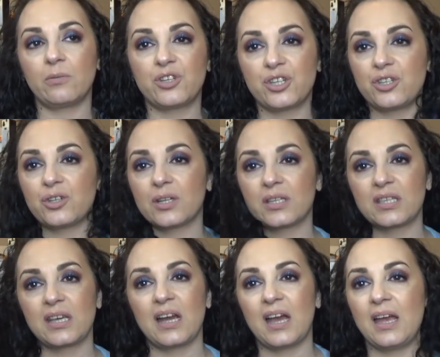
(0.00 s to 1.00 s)
which, as you can
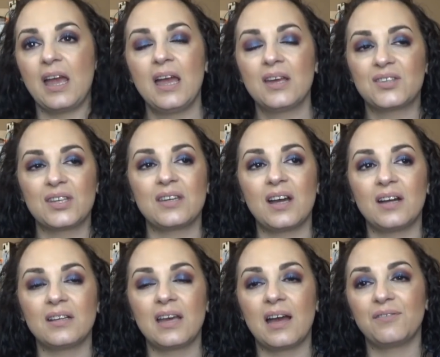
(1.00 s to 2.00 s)
see, I did
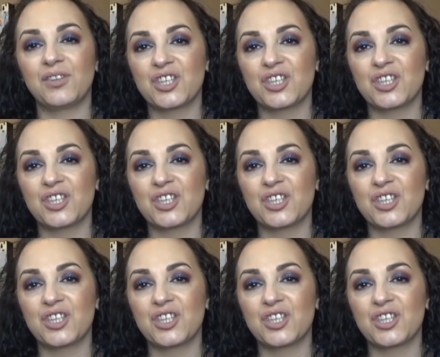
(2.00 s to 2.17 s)
not have